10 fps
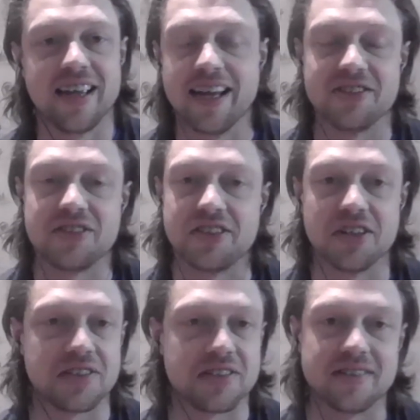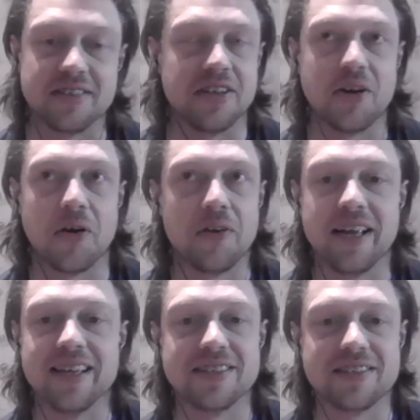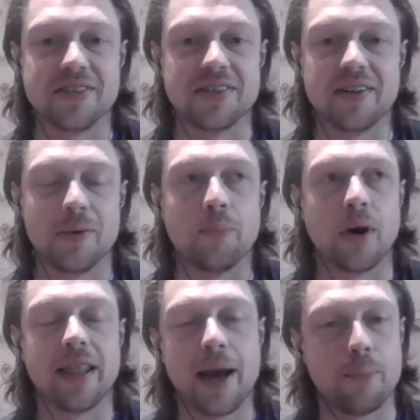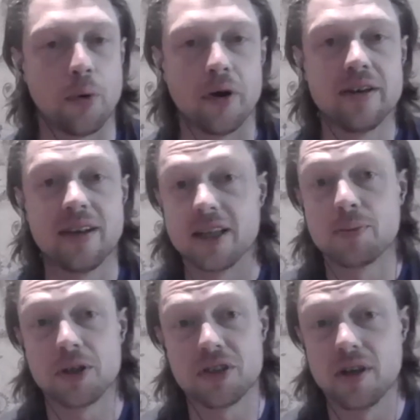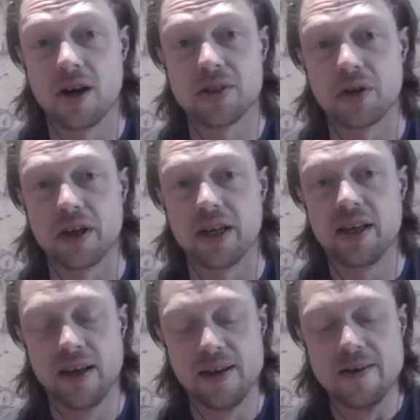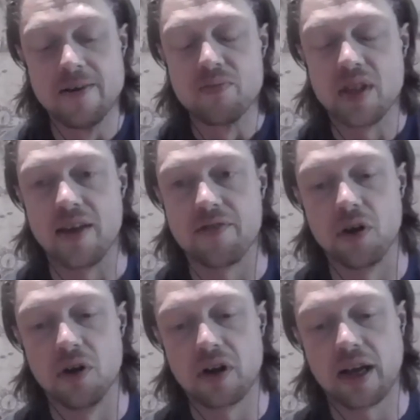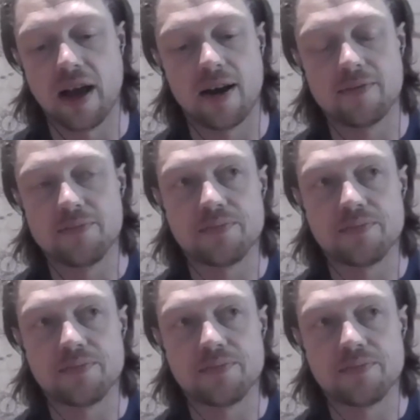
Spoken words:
It just, you know, it's by that point, especially in ice hockey, if you look at